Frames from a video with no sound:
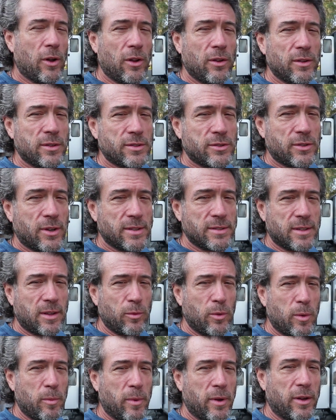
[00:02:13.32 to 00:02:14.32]
all the stress that
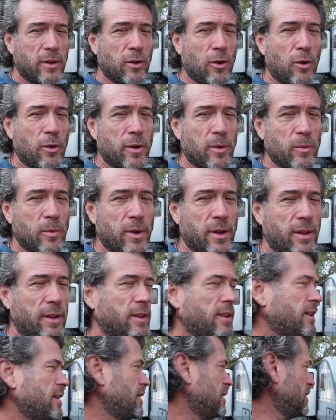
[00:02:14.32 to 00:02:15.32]
we've been going
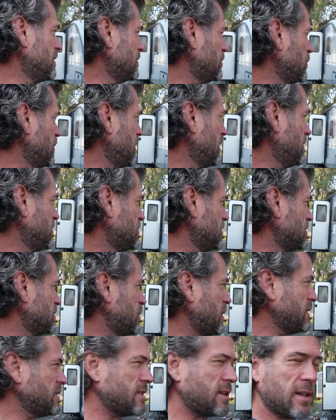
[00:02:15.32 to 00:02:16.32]
with, we just
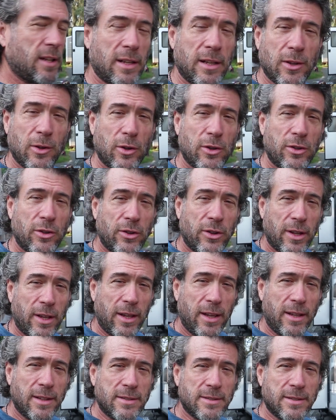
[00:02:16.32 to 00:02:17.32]
basically look to the
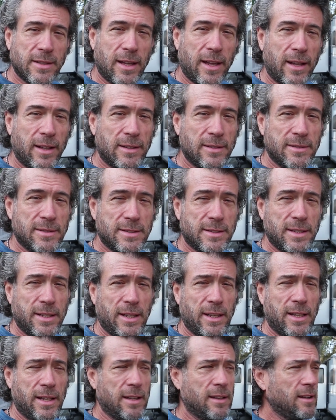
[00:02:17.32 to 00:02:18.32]
kids and
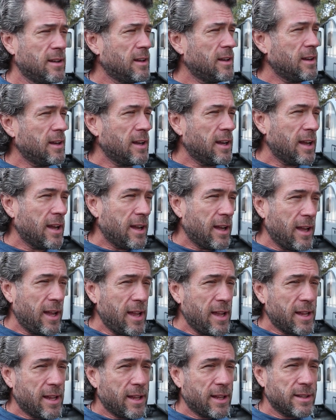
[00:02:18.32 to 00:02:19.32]
see,
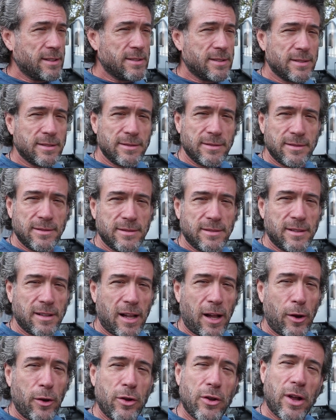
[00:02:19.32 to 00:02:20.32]
hey kids,
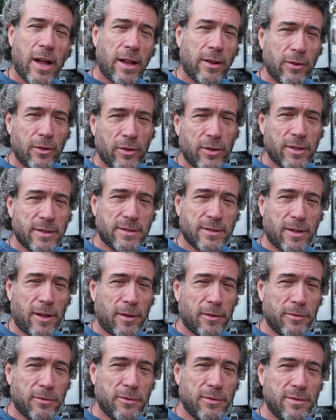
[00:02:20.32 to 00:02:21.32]
how do you handle this
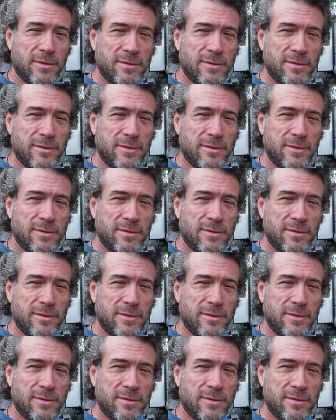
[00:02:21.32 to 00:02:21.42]
stuff?